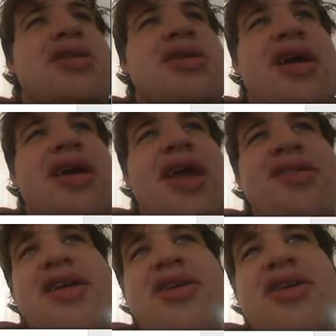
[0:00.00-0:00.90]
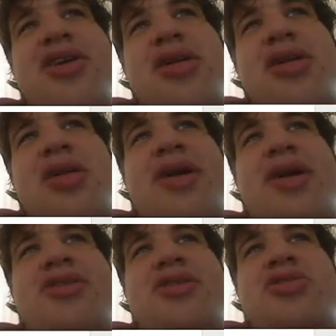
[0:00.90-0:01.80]
Yeah, get that girl out of the
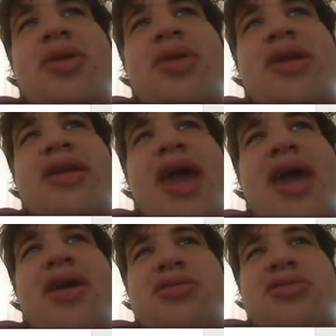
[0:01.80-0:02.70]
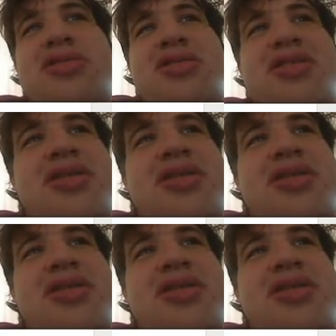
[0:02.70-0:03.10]
picture. Nobody cares.